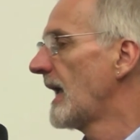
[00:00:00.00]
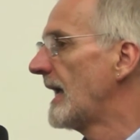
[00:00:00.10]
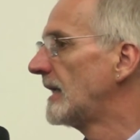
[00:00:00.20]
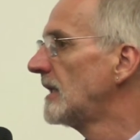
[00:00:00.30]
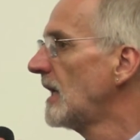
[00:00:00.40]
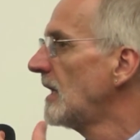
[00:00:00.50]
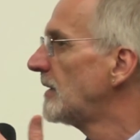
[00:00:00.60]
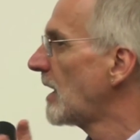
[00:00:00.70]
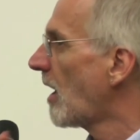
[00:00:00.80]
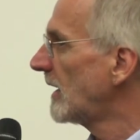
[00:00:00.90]
And
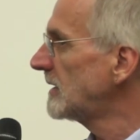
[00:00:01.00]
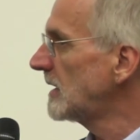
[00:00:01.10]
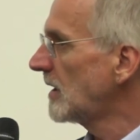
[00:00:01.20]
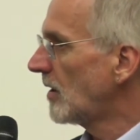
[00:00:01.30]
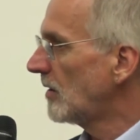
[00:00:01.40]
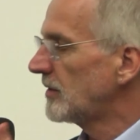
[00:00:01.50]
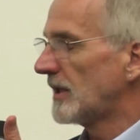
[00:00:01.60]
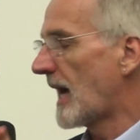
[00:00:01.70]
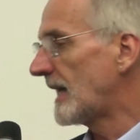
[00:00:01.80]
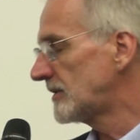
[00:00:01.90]
the ITO,
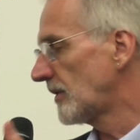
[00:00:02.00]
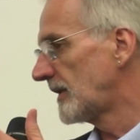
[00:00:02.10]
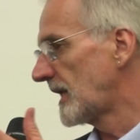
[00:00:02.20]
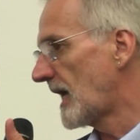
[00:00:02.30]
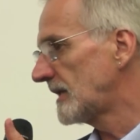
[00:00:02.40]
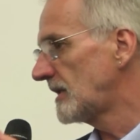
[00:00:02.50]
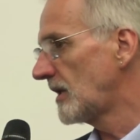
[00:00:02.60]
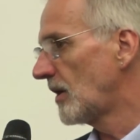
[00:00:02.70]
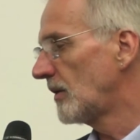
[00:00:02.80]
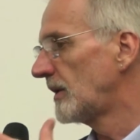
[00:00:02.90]
the
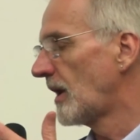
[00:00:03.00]
RTO